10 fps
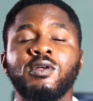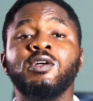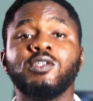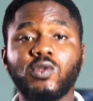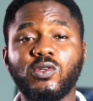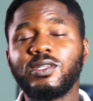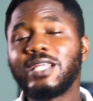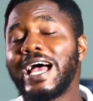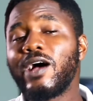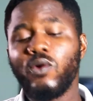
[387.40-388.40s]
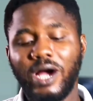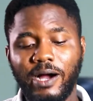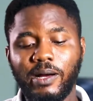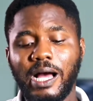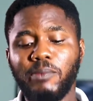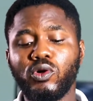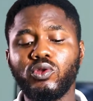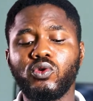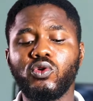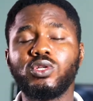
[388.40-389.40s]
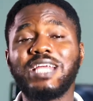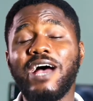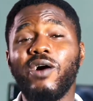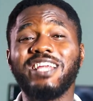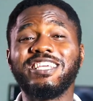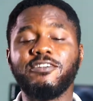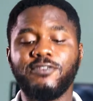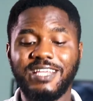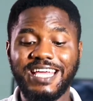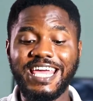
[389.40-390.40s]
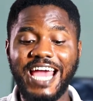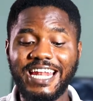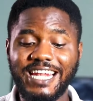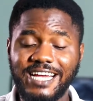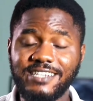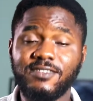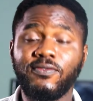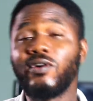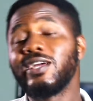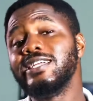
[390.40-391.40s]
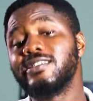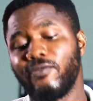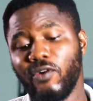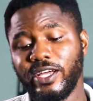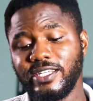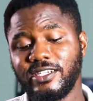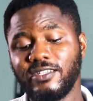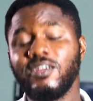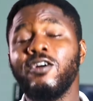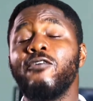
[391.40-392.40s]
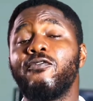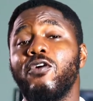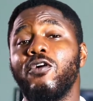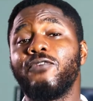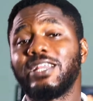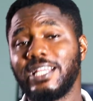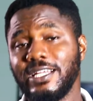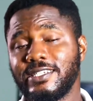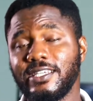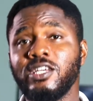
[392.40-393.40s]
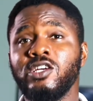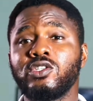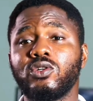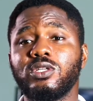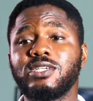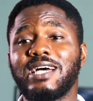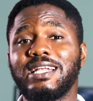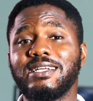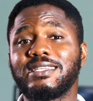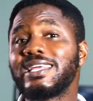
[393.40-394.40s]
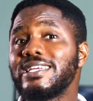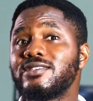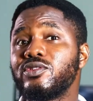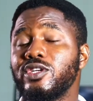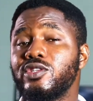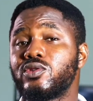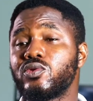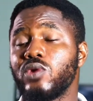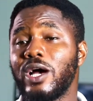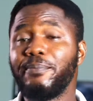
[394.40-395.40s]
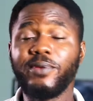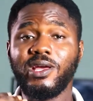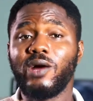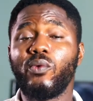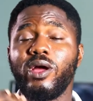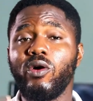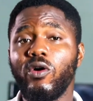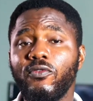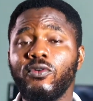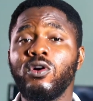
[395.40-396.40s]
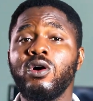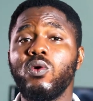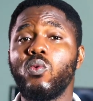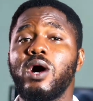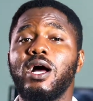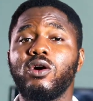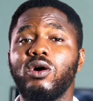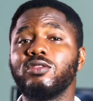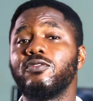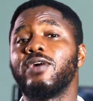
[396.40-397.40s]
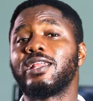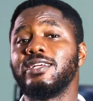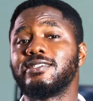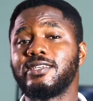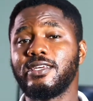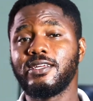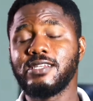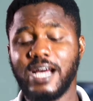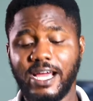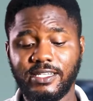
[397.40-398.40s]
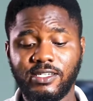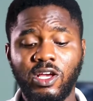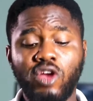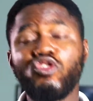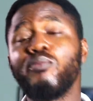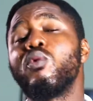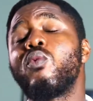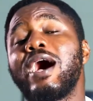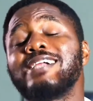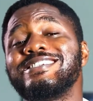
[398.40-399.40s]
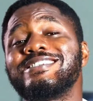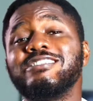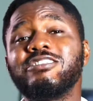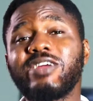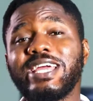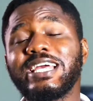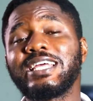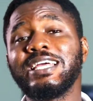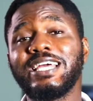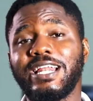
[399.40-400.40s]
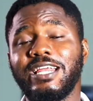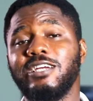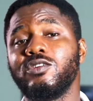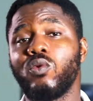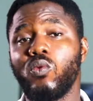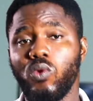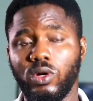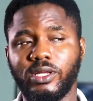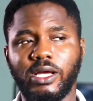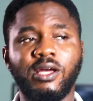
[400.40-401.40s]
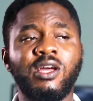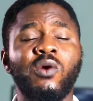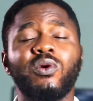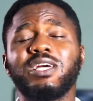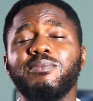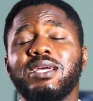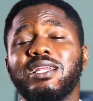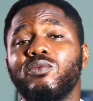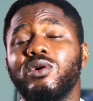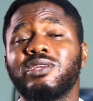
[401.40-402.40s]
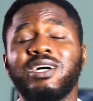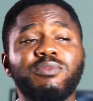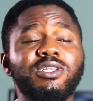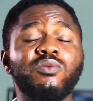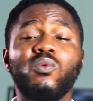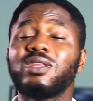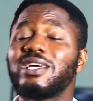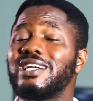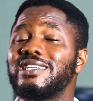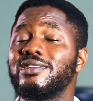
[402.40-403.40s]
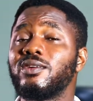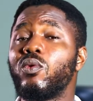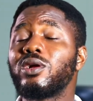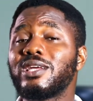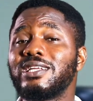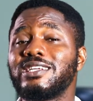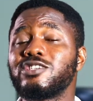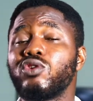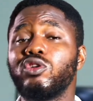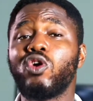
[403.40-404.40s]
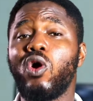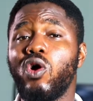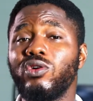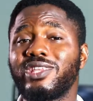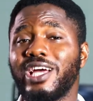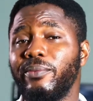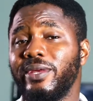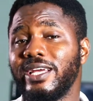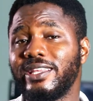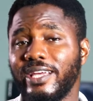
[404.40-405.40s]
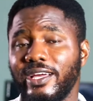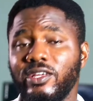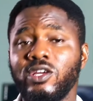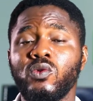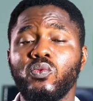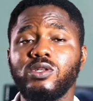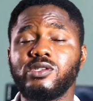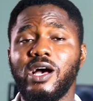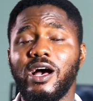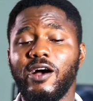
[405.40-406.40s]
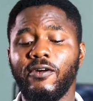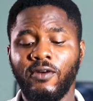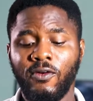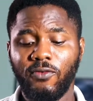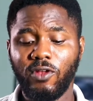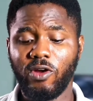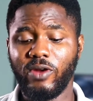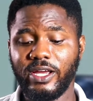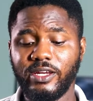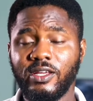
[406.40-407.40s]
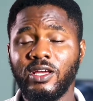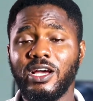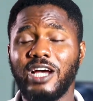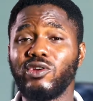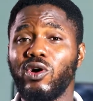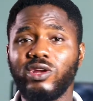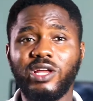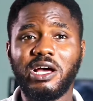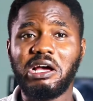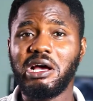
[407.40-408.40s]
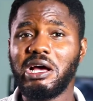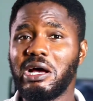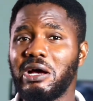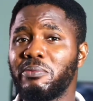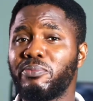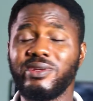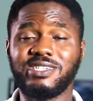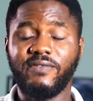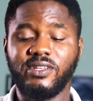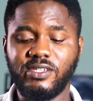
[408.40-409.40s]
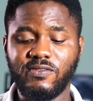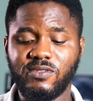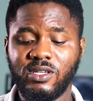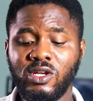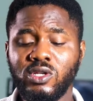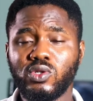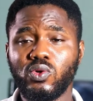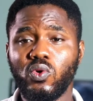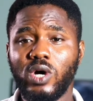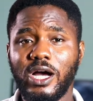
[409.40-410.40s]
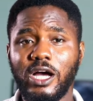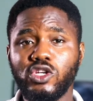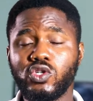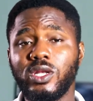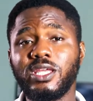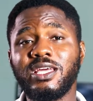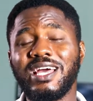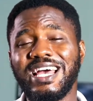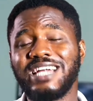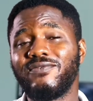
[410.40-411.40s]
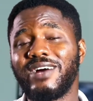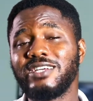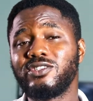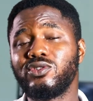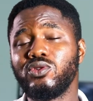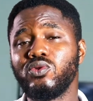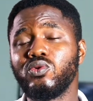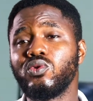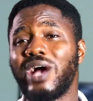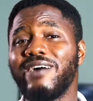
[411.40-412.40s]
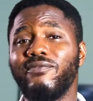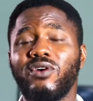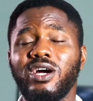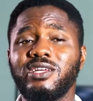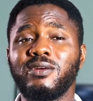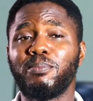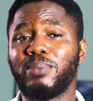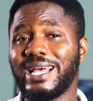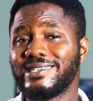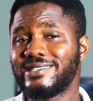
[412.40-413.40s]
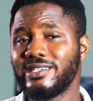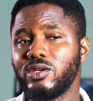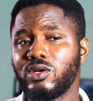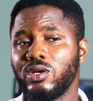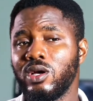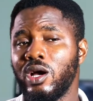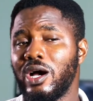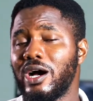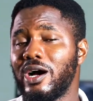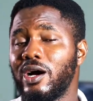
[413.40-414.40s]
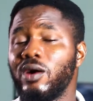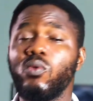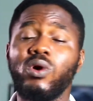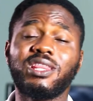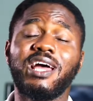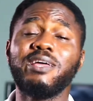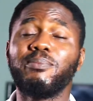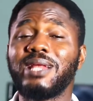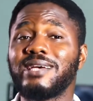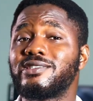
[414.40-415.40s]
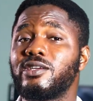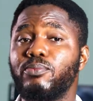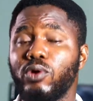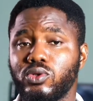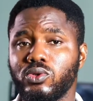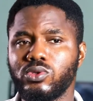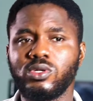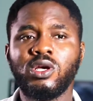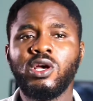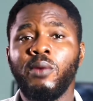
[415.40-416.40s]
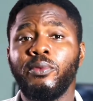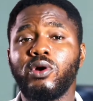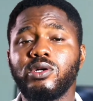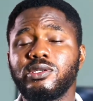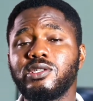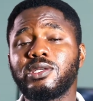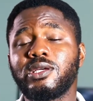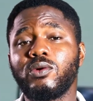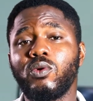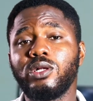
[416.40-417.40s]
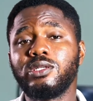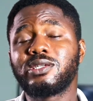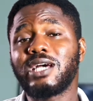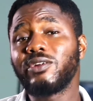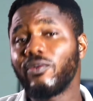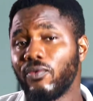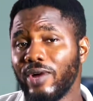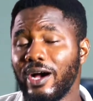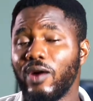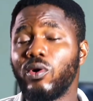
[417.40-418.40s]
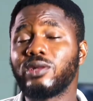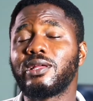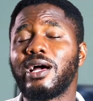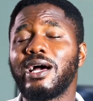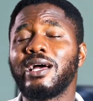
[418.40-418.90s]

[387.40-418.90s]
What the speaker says: So now I'm going to go down and give you the guidelines for eating for fertility. So these are the things you need to be aware of while on the fertility diet. Number one is drink clean water. When I mean clean water, I mean water that is not contaminated with fluoride and other preservatives. So usually I advise you avoid plastic water in plastic bottles, because this kind of water